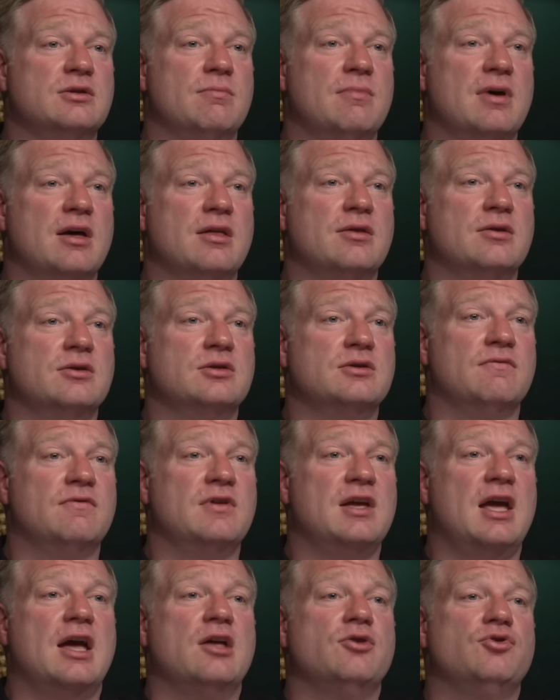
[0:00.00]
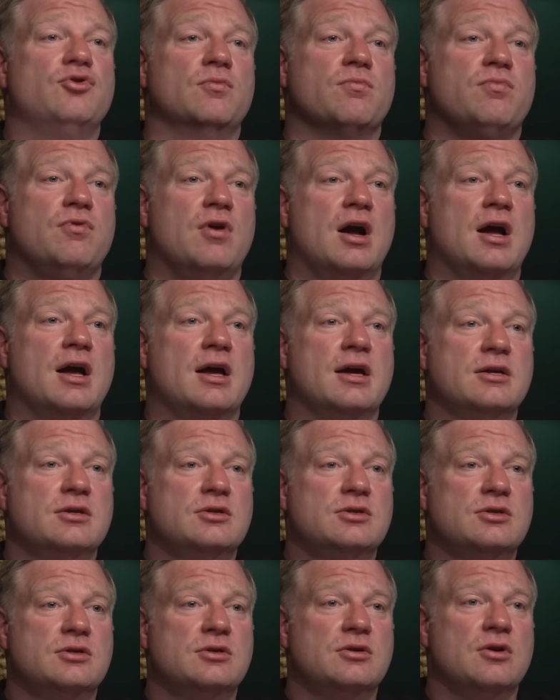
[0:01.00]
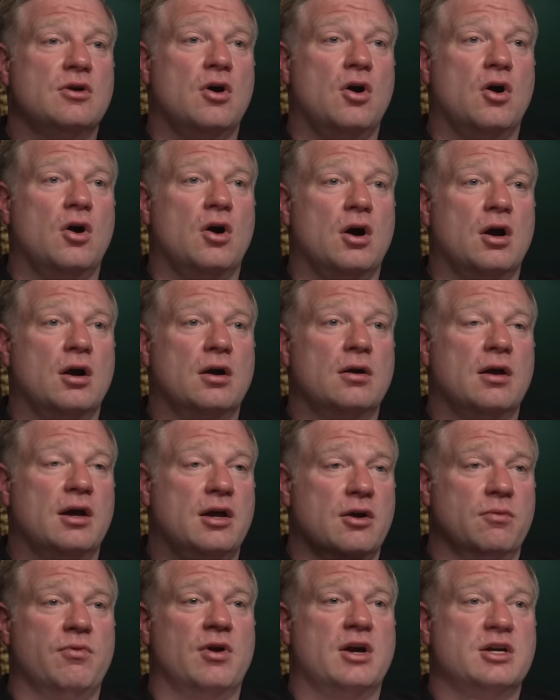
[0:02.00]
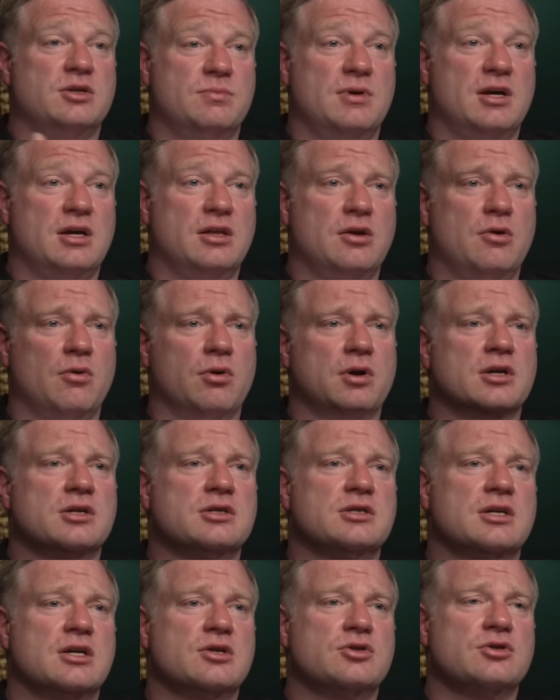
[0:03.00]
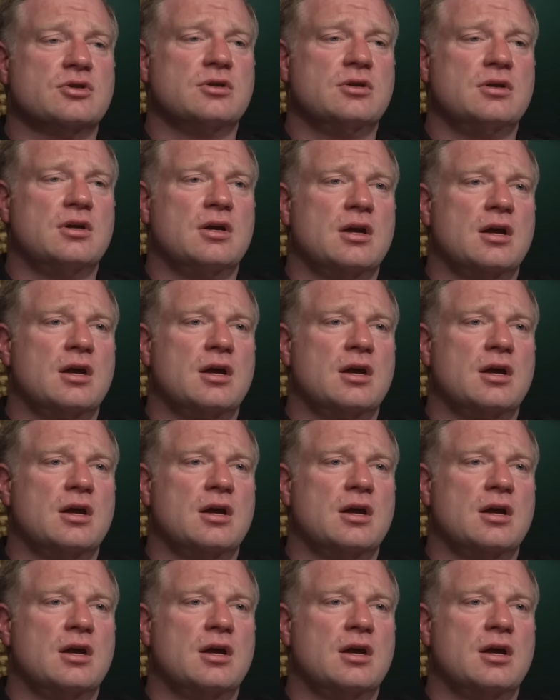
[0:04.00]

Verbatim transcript: and methods of the enterprise are, enterprise being the organization.